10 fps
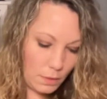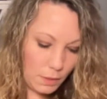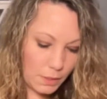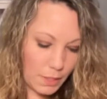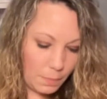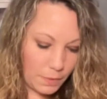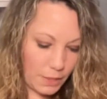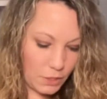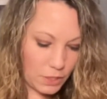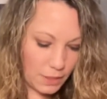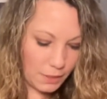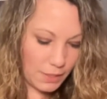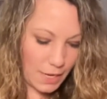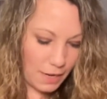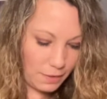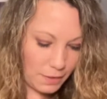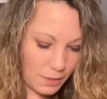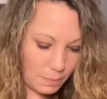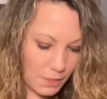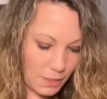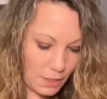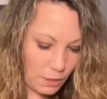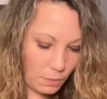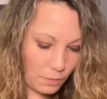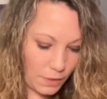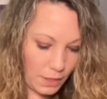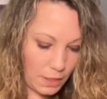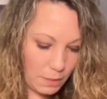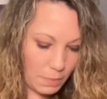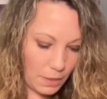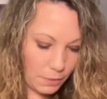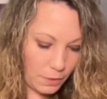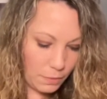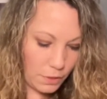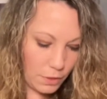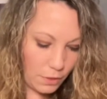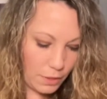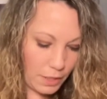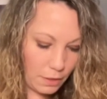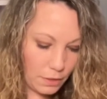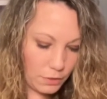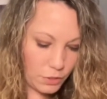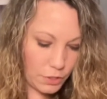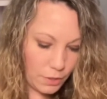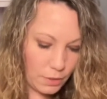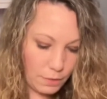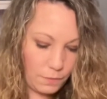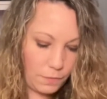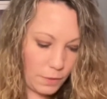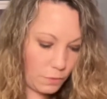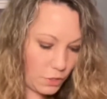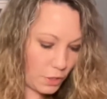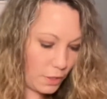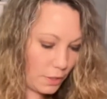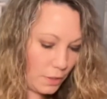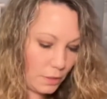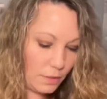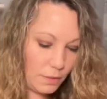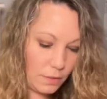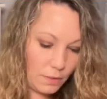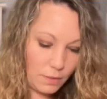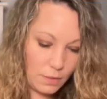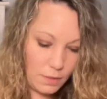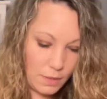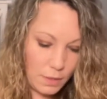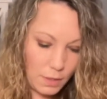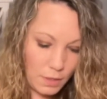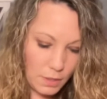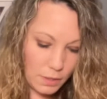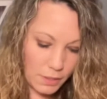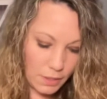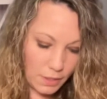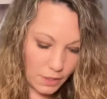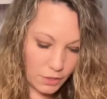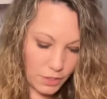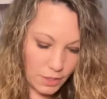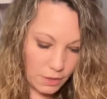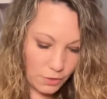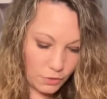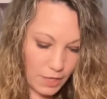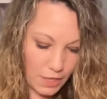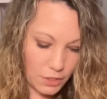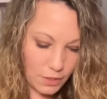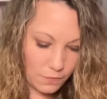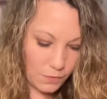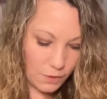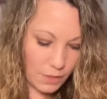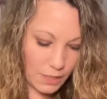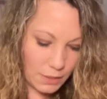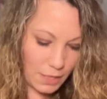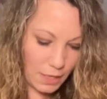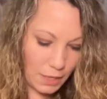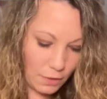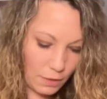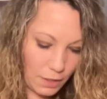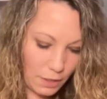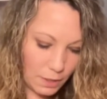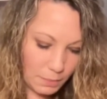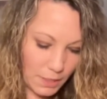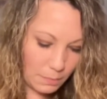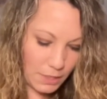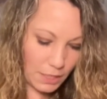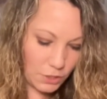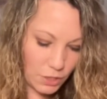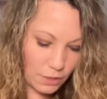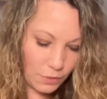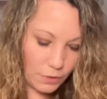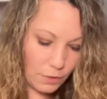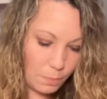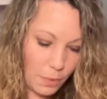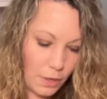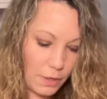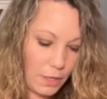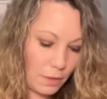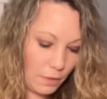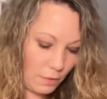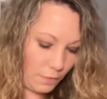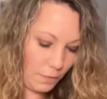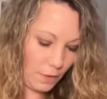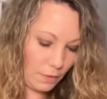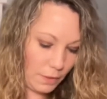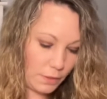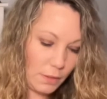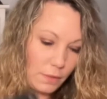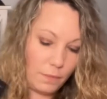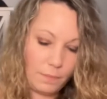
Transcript: Separation, sadness, missing you, thinking about you, yearning, unsure of future. Seduction, attraction, flirting, dating, hooking up, temptation, third-party interference.